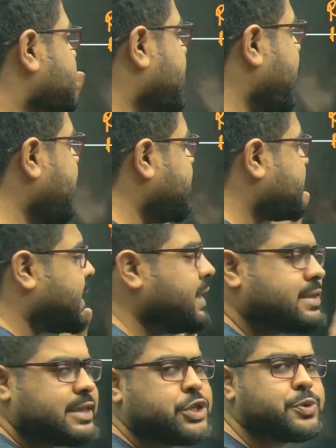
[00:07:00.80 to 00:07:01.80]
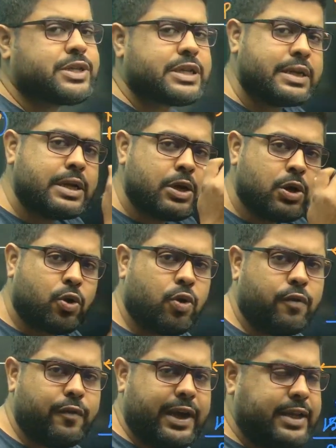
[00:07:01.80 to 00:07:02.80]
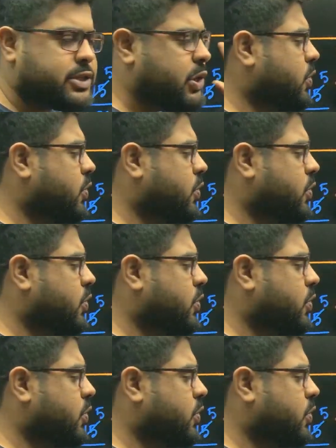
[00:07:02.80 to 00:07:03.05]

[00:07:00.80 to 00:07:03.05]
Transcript: understand the situation. Go very slow.